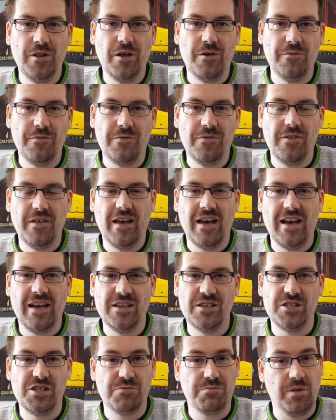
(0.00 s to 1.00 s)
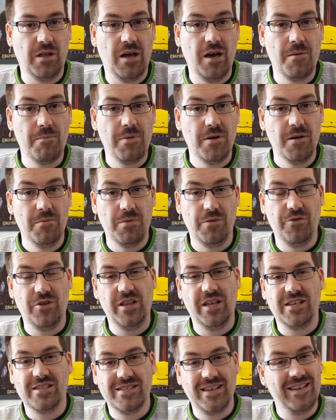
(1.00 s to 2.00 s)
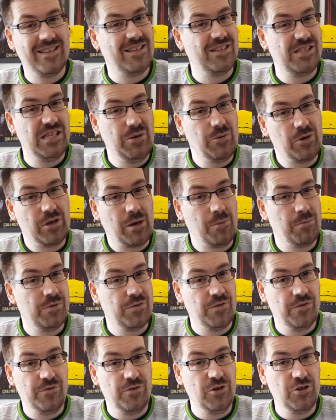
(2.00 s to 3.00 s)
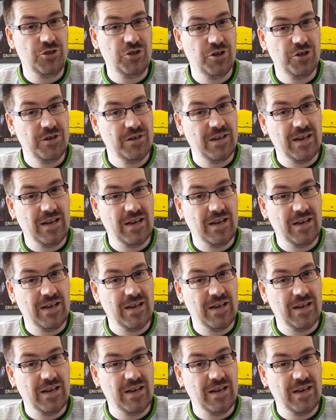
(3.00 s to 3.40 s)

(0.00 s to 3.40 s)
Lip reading: loved has split up. But really excited to see what comes for the future,